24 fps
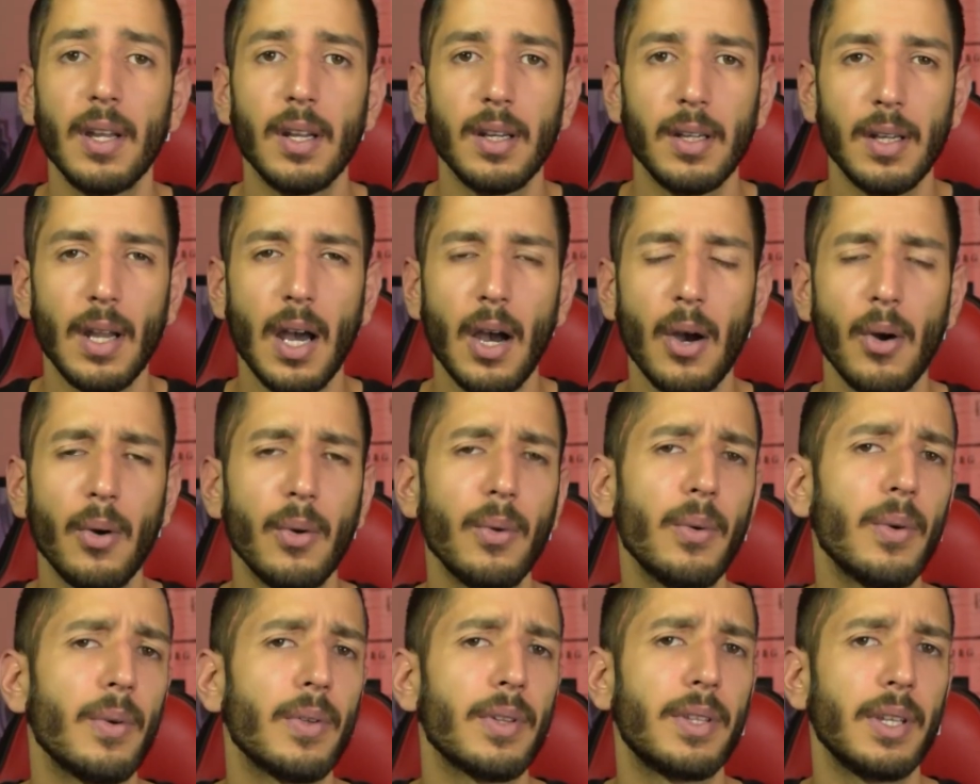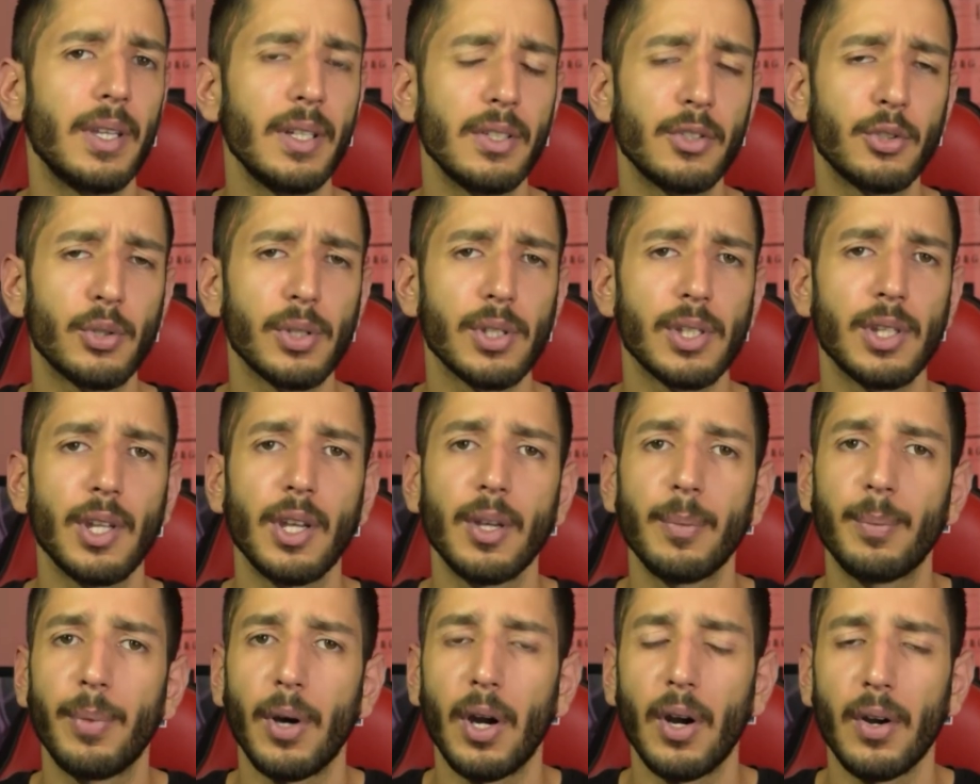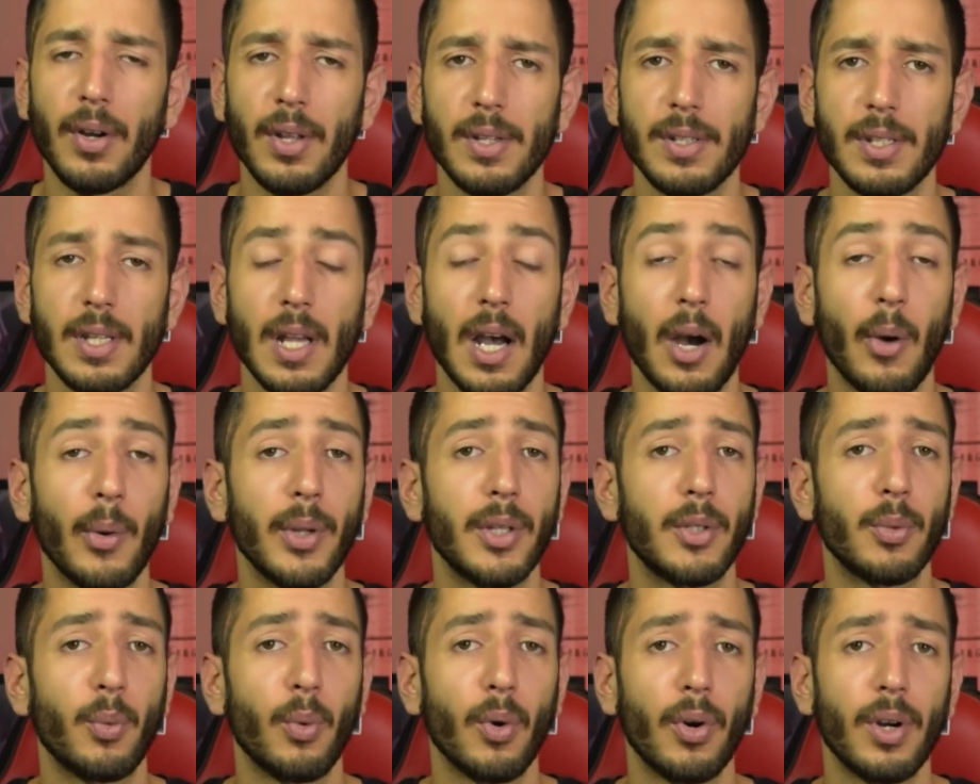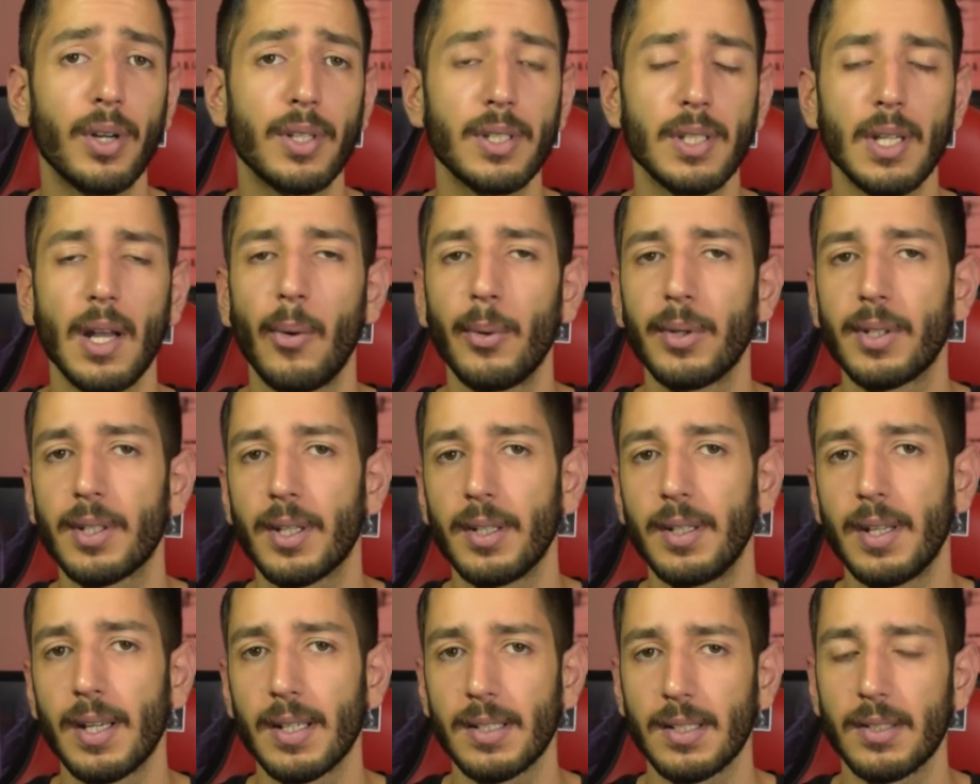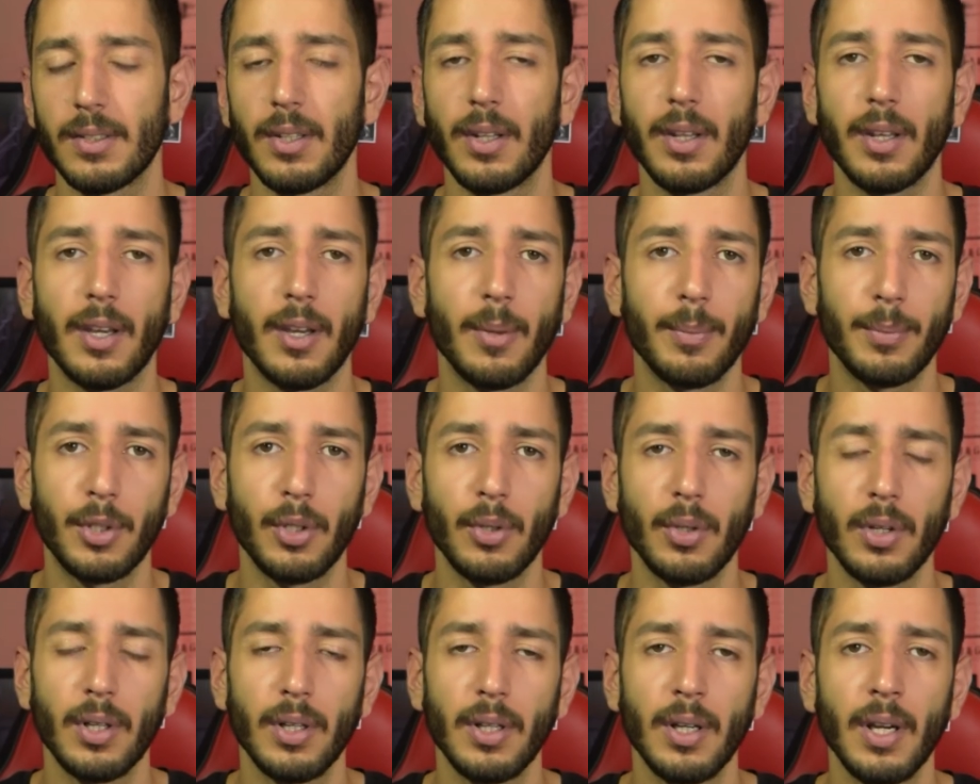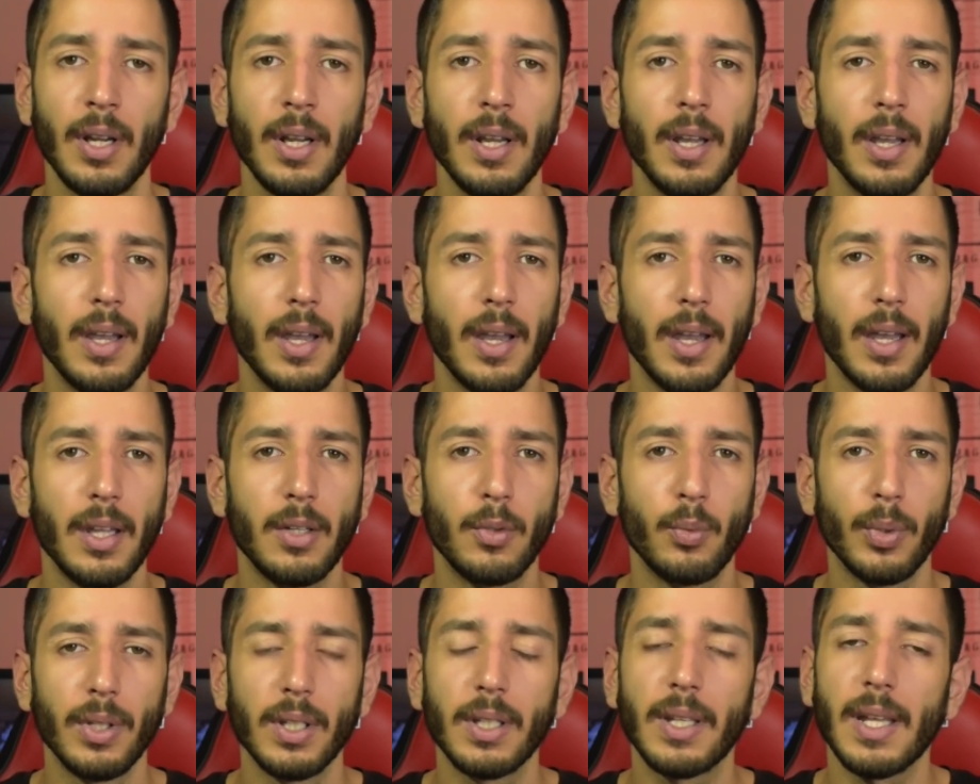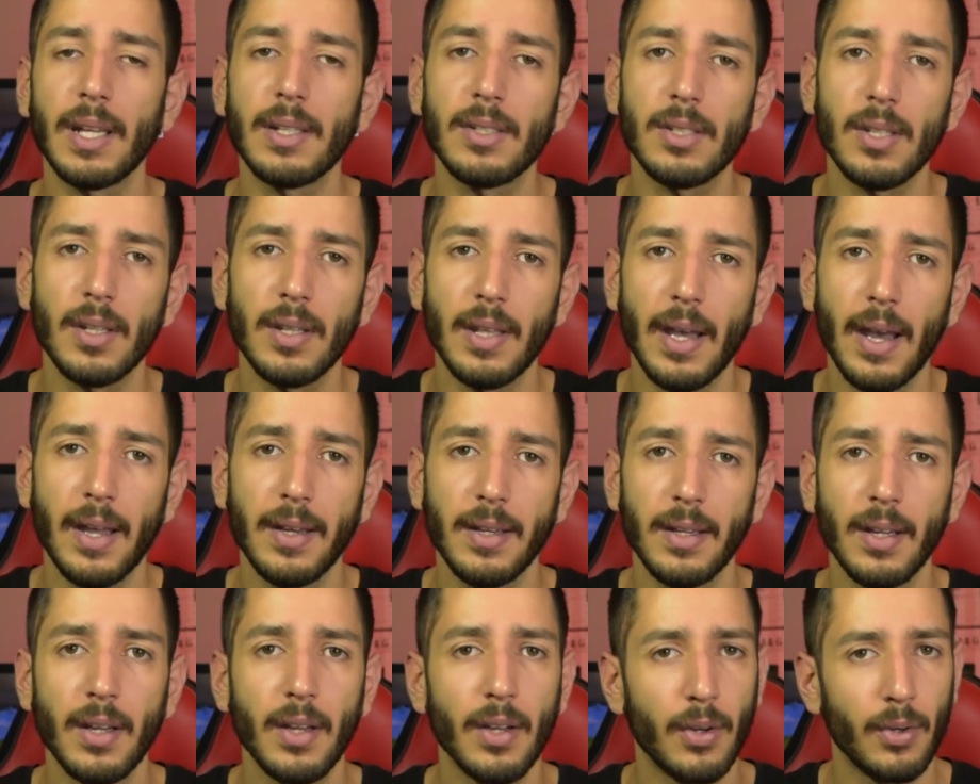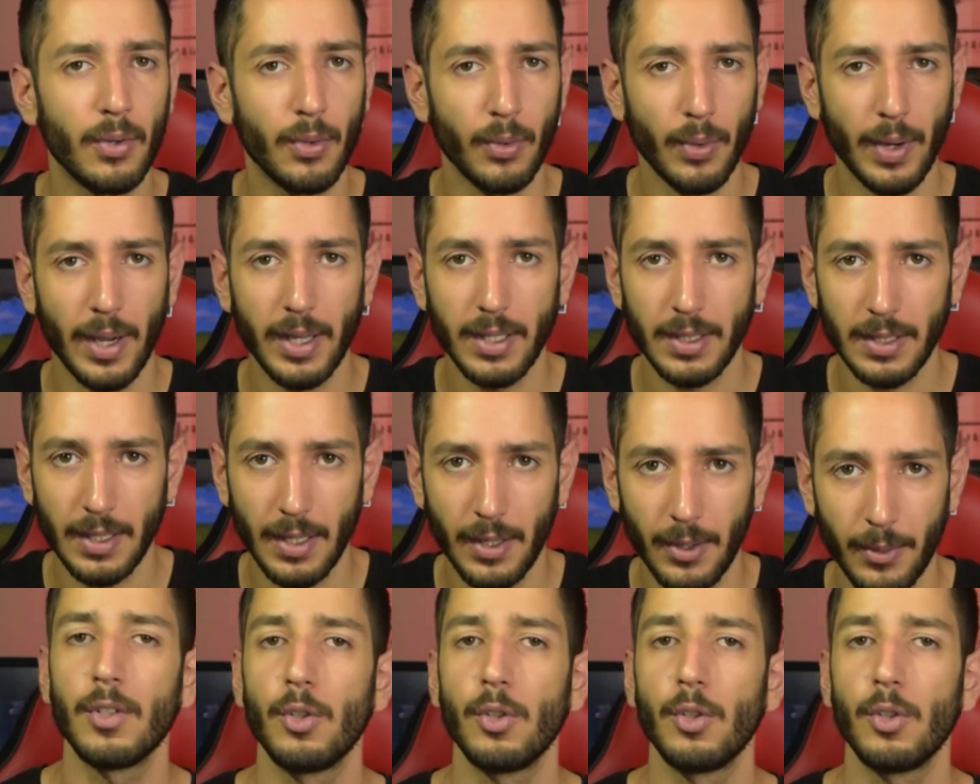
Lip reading: Now the interesting part is how it works, how it connects to the computer, and we'll get to that right now.